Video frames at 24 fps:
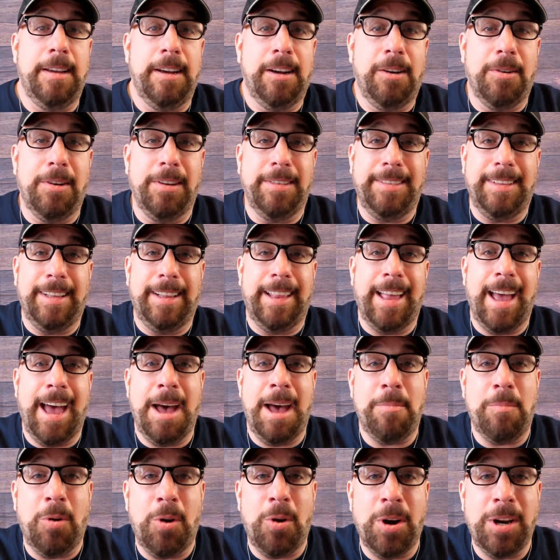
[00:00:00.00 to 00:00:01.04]
Cost a
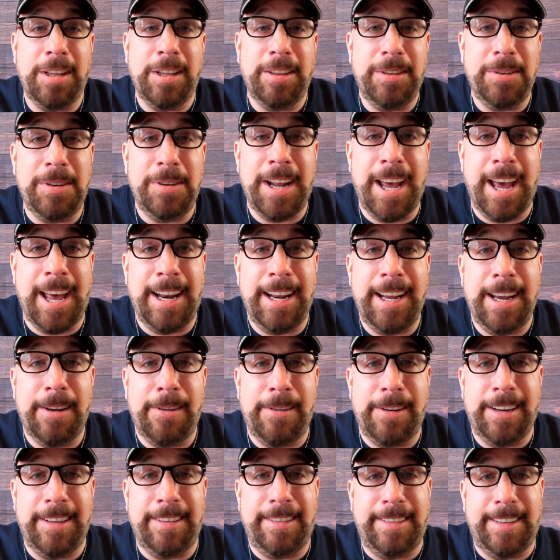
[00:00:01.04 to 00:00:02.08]
lot more to do that here
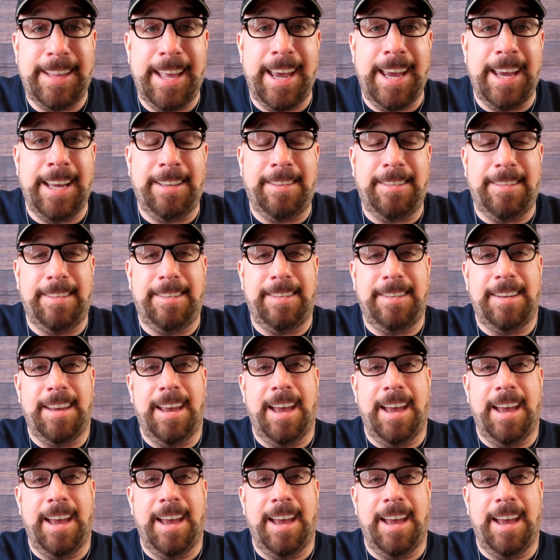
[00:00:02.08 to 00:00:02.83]
in the States.